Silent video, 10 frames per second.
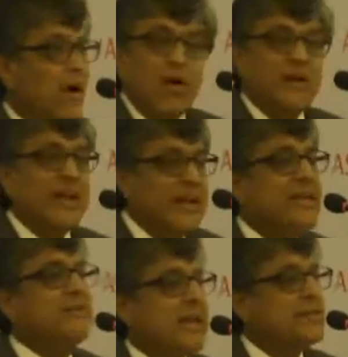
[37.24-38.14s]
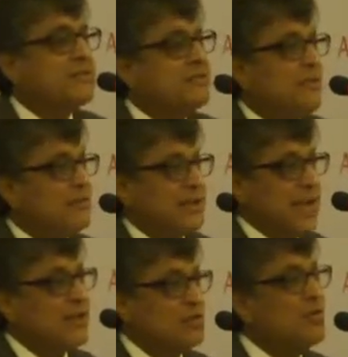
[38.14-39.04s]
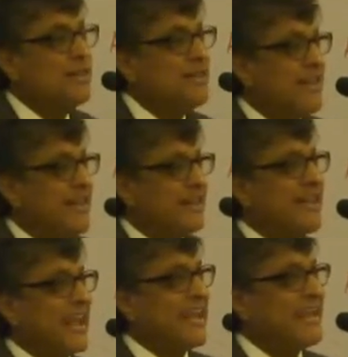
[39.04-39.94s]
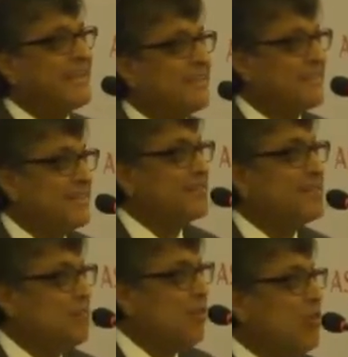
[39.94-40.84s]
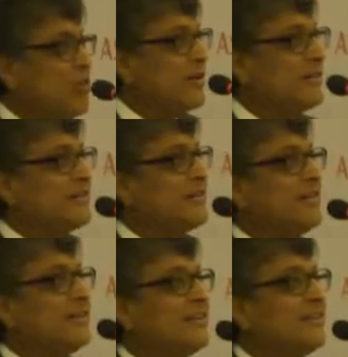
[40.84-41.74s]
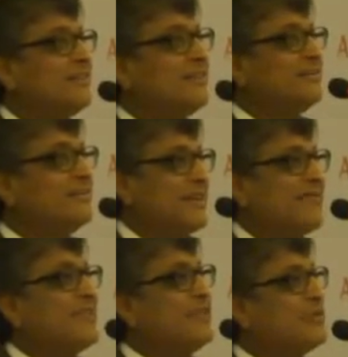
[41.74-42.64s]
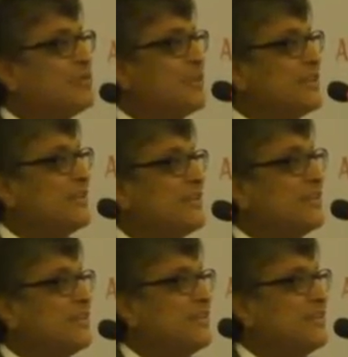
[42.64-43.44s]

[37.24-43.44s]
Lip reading: or any tax reforms actually at the end gives more revenue to the